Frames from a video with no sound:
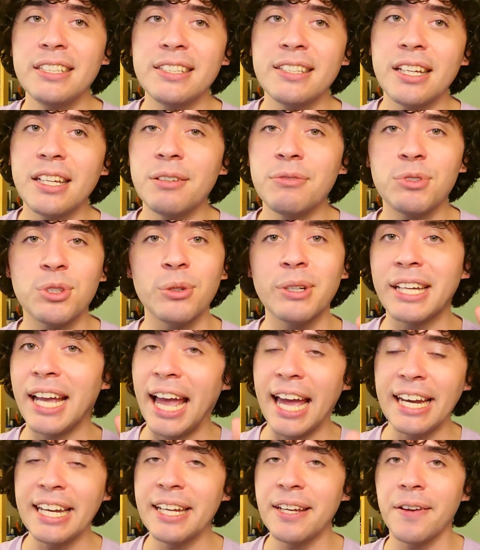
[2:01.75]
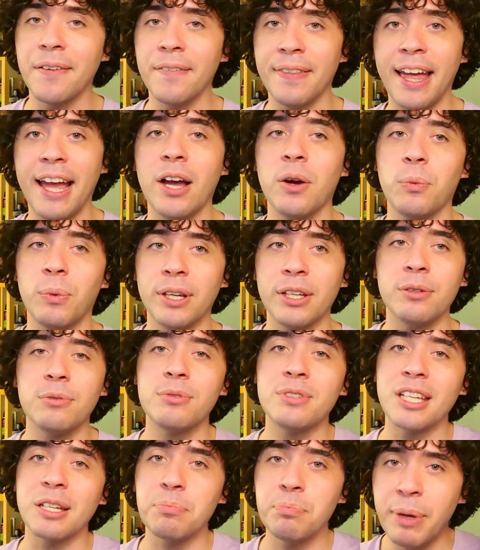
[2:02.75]
instead of doing any of that, we
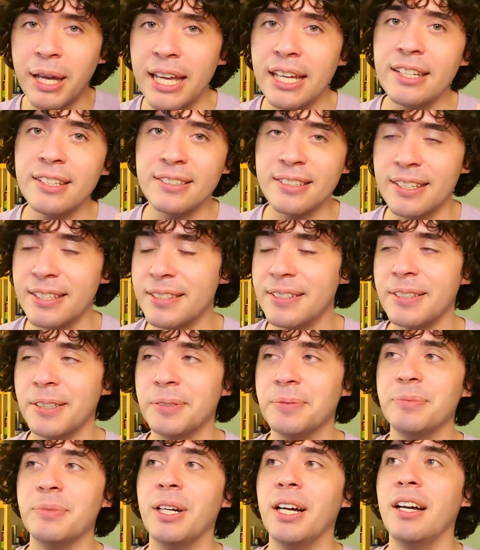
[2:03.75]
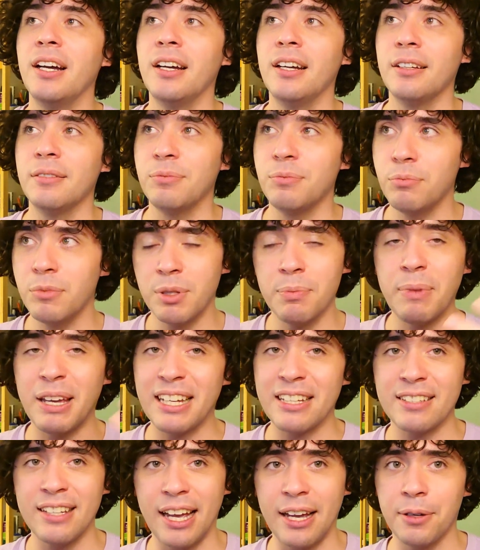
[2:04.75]
use a ping system to
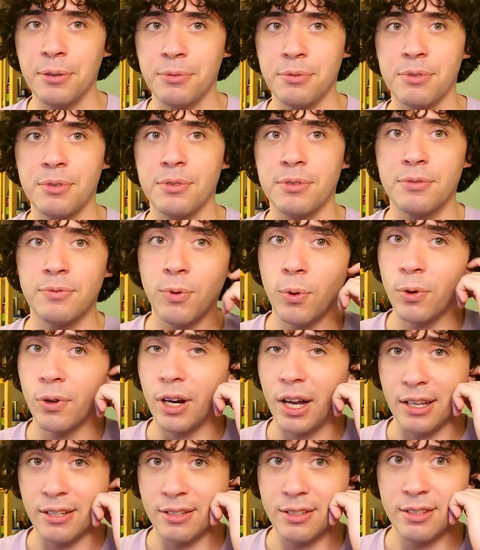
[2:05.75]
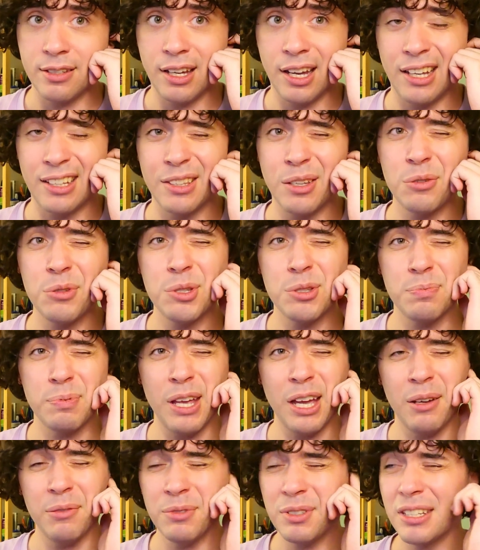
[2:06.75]
make sounds for us. And those
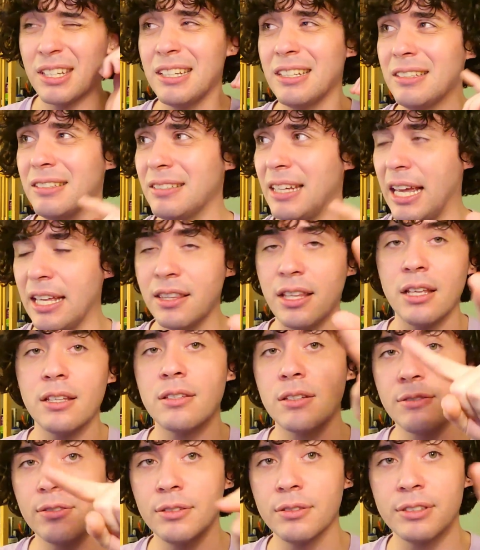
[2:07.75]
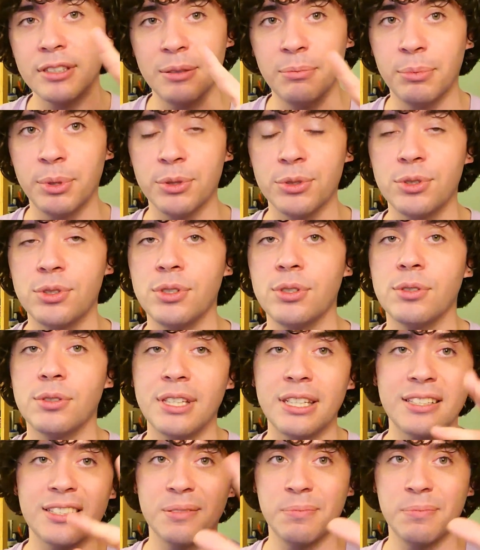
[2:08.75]
sounds and there's little symbols too, they